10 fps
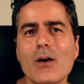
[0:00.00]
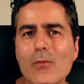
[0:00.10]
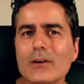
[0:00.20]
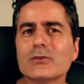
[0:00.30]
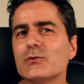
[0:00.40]
I
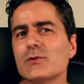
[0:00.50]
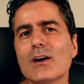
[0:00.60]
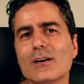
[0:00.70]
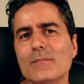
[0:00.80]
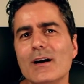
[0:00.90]
wanted to
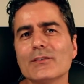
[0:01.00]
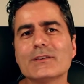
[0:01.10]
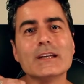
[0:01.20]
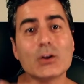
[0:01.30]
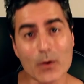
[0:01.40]
talk about
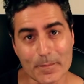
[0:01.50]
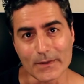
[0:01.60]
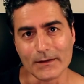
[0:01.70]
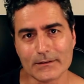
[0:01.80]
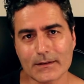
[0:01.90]

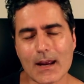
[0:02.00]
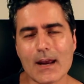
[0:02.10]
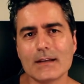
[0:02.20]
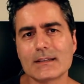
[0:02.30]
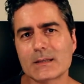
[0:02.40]
equipment
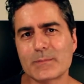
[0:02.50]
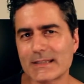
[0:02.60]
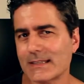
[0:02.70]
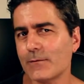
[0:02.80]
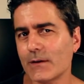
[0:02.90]
and
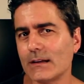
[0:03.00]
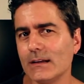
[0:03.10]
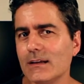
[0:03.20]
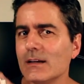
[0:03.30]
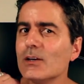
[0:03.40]

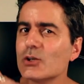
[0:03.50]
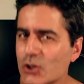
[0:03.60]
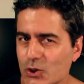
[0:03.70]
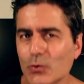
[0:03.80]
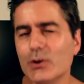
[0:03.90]
specifically
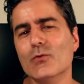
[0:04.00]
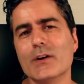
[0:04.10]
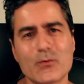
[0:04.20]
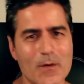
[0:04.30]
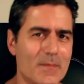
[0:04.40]
studio
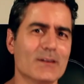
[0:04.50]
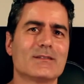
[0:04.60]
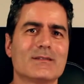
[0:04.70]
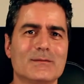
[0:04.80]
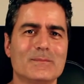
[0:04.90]

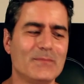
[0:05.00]
equipment.